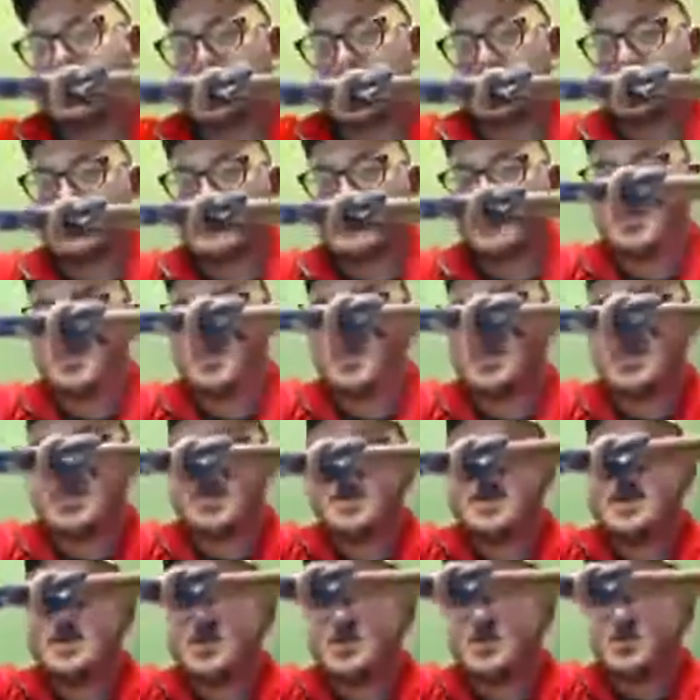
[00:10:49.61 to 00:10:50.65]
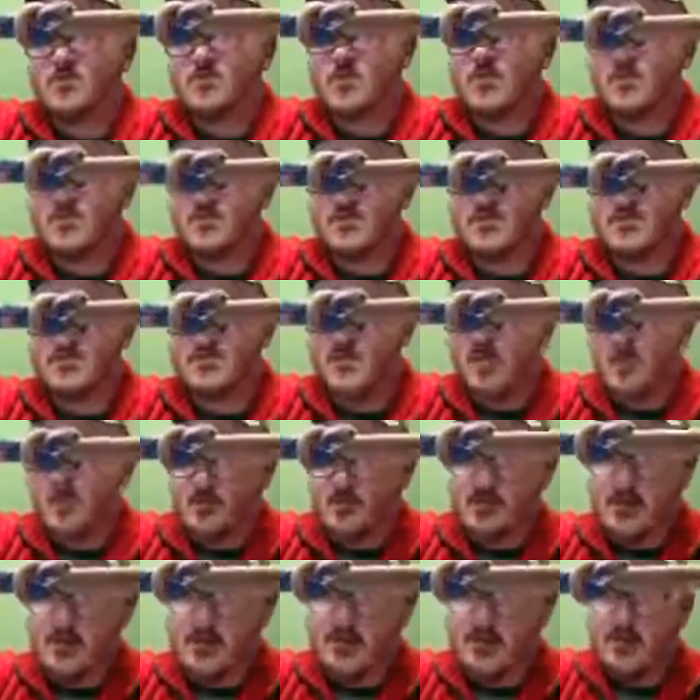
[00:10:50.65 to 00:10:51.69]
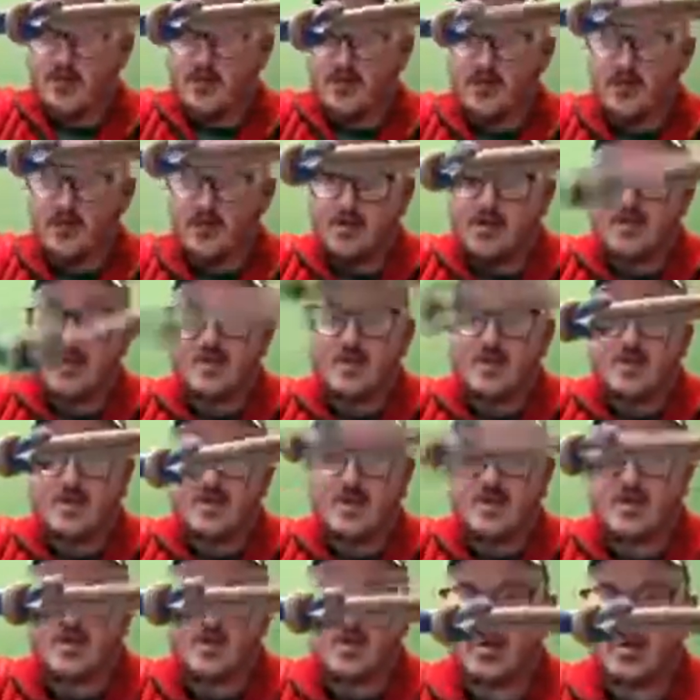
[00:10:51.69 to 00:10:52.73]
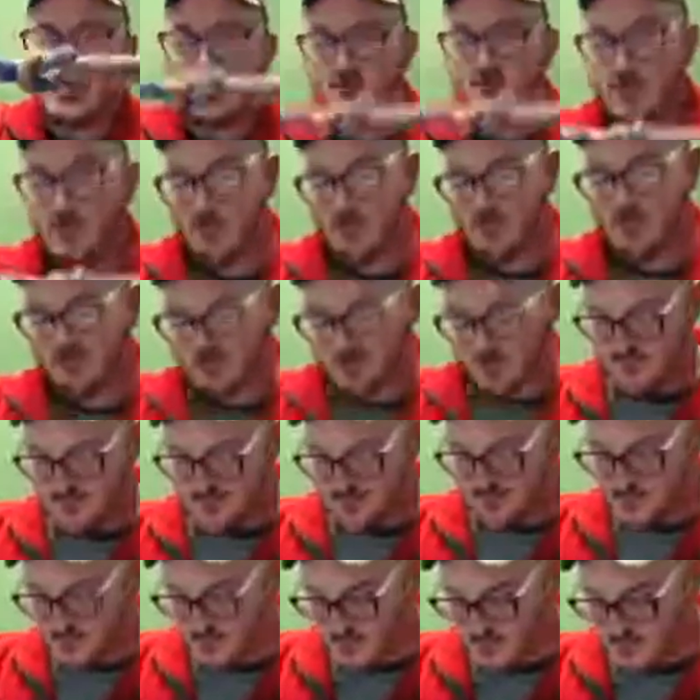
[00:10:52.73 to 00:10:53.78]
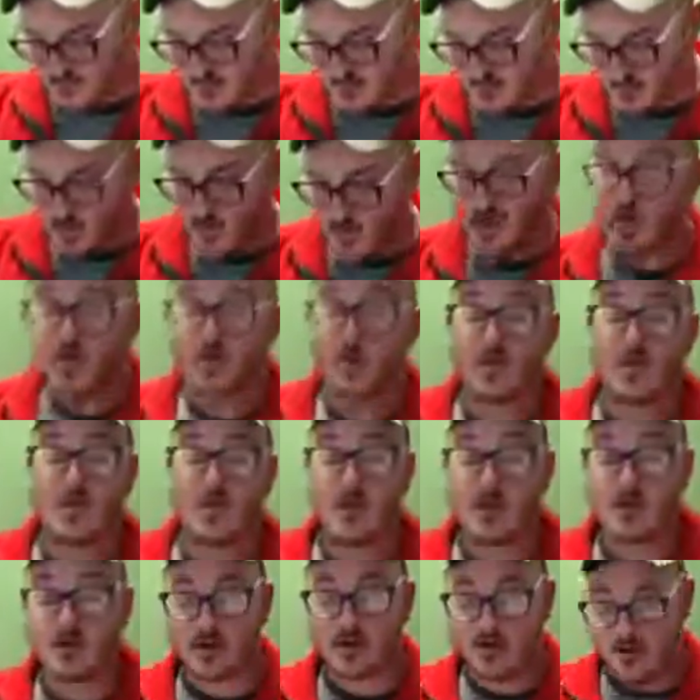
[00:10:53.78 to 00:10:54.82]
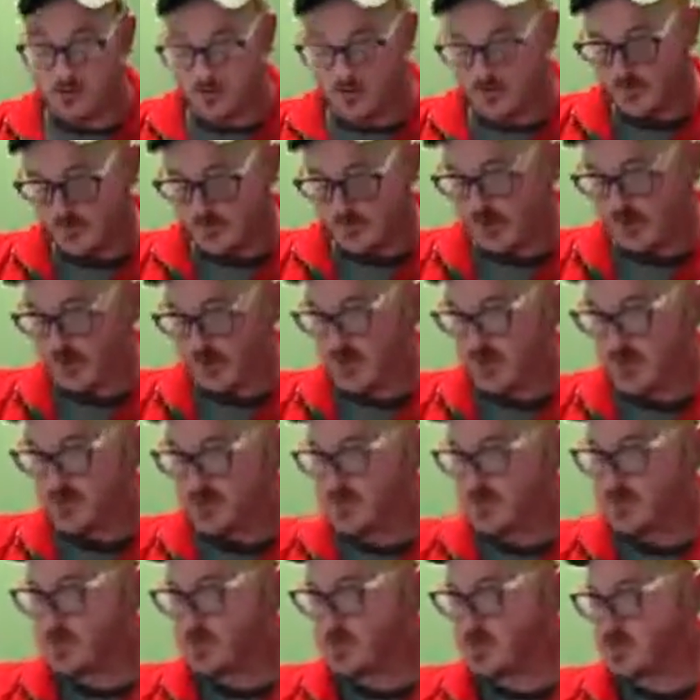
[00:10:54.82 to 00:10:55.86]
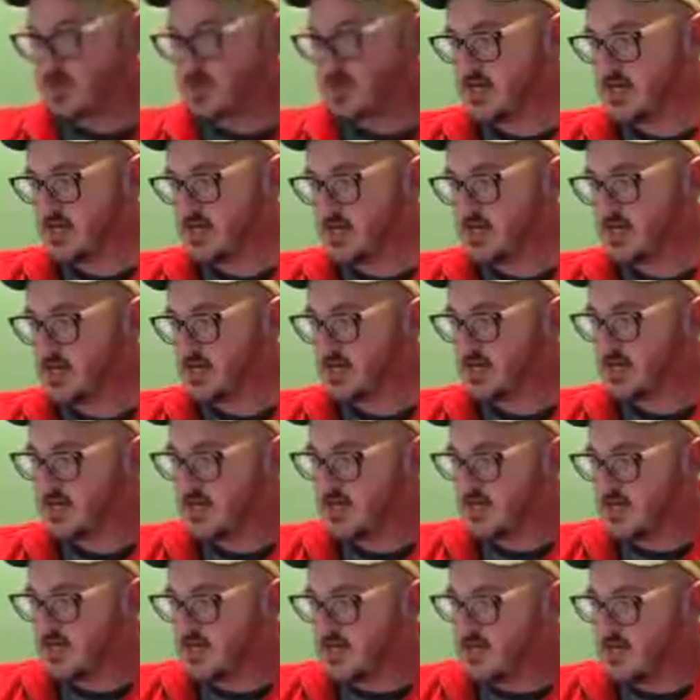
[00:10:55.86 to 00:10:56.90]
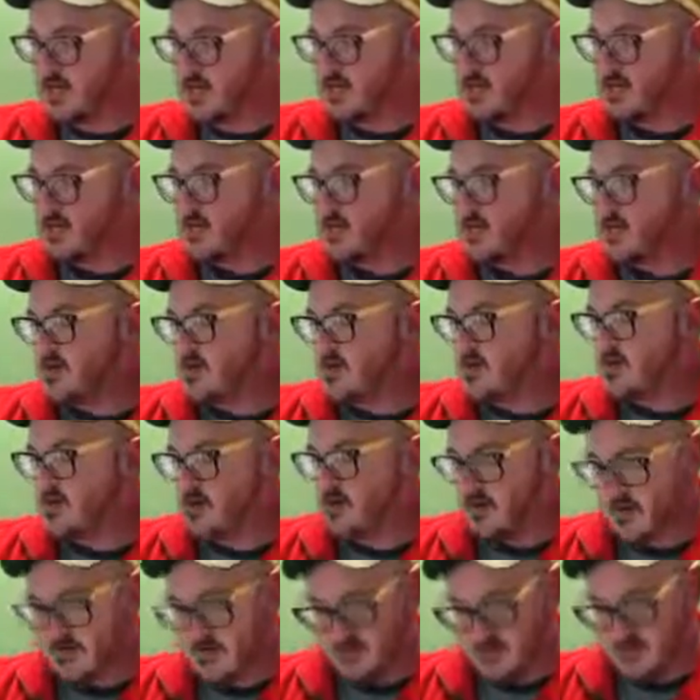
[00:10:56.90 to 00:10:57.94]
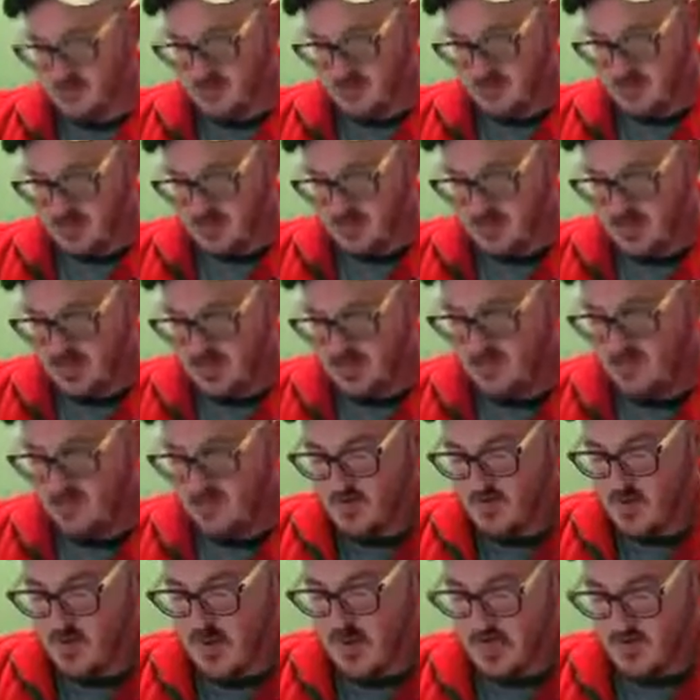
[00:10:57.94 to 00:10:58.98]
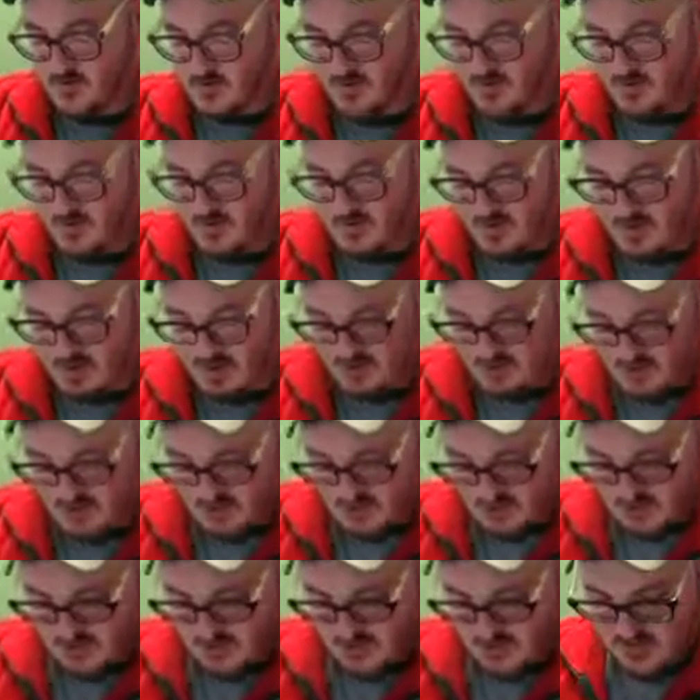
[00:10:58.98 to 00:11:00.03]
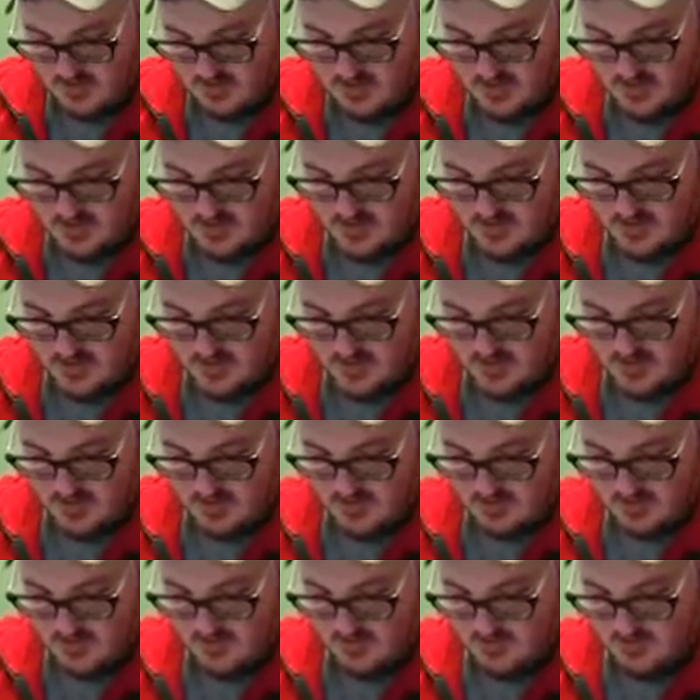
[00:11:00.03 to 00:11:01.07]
So these two ropes have come together and makes a stronger rope. All right. Or a longer rope. You're getting an extension done. So it gives you options. All right.